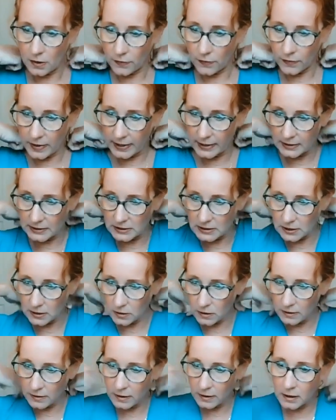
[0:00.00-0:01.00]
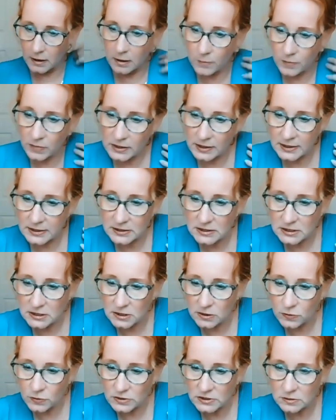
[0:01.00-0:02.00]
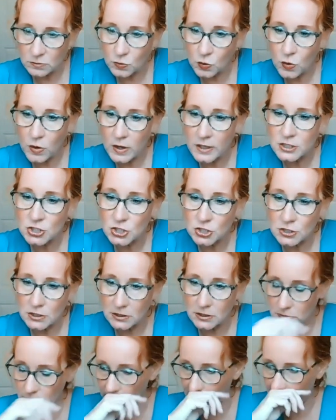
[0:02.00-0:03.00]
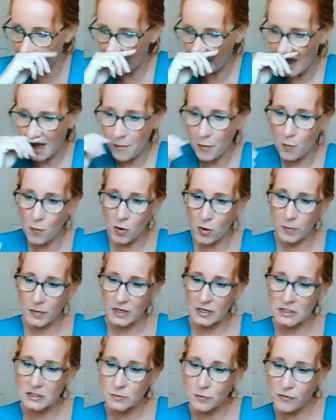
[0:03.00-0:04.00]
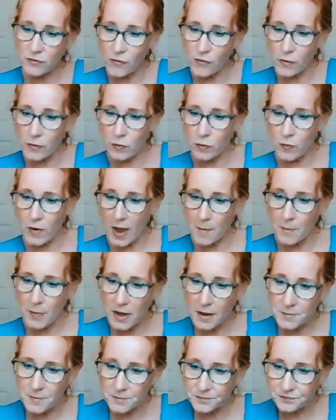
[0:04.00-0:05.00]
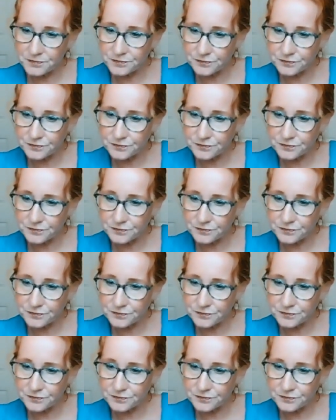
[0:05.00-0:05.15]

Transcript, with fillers: All right, um, let's deal with some questions. We got a couple more minutes before we wrap up.